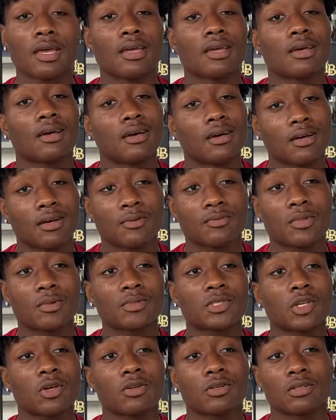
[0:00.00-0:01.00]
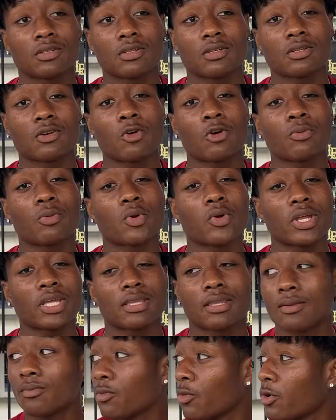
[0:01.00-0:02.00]
I'm starting to incorporate
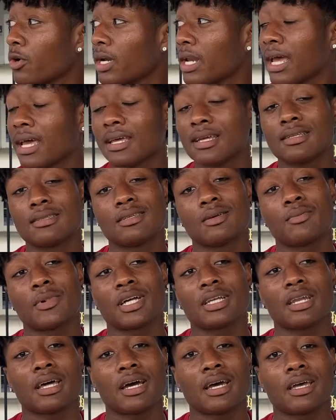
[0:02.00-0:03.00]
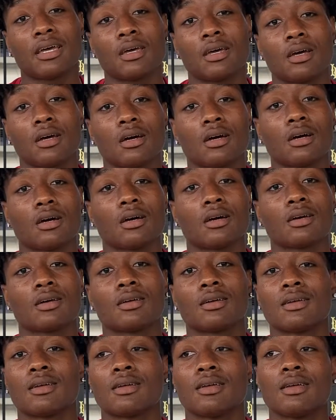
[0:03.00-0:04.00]
more of that into my diet.
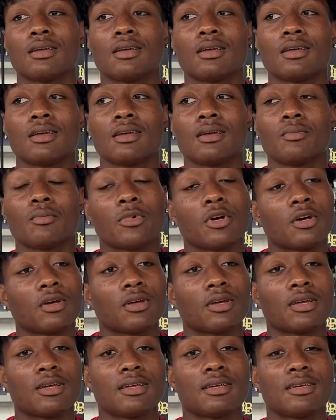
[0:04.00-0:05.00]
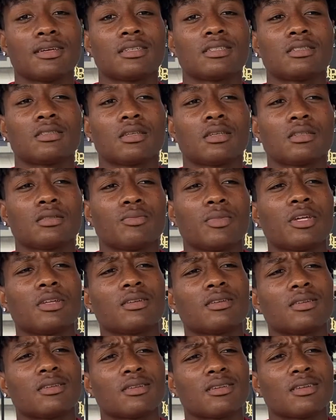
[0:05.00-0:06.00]
But it's
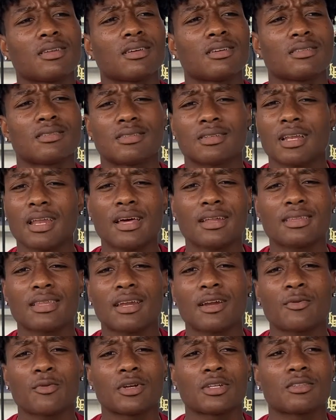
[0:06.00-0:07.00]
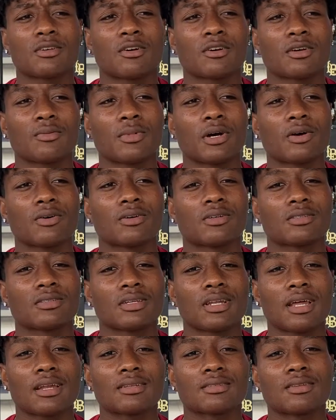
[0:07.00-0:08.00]
a lot that I want to talk about. It's a
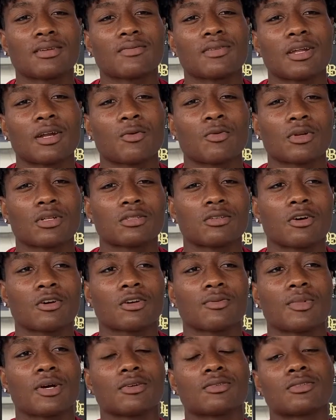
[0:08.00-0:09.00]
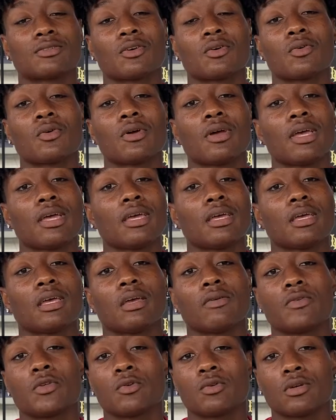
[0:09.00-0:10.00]
lot of stuff that I want to talk about. So
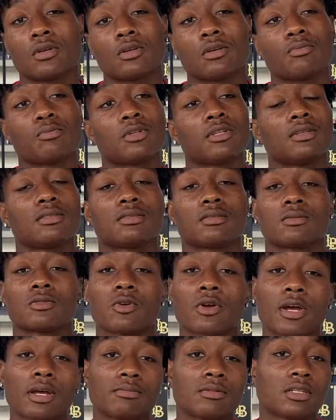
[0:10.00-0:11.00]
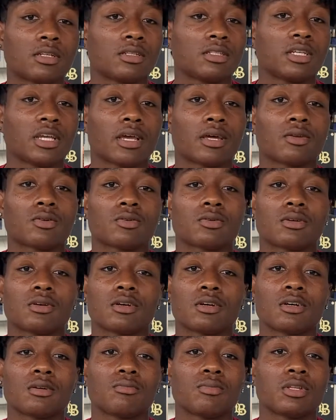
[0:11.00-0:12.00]
if you could, please subscribe to the channel.
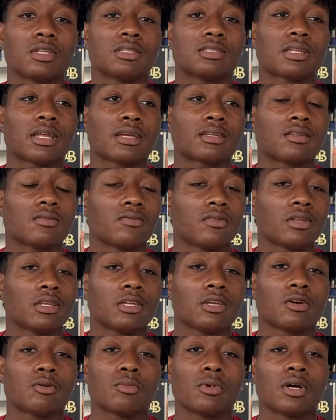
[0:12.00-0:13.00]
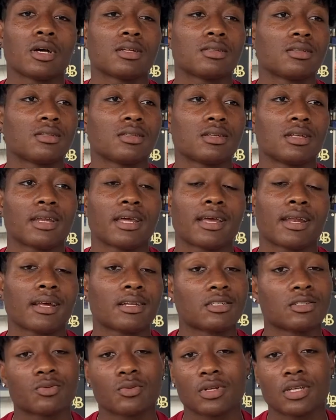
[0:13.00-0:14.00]
Please like the video. But other than that, I
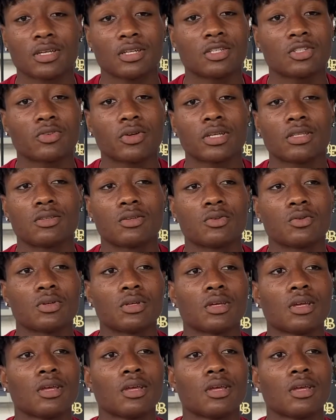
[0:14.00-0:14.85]
just want to get straight to it.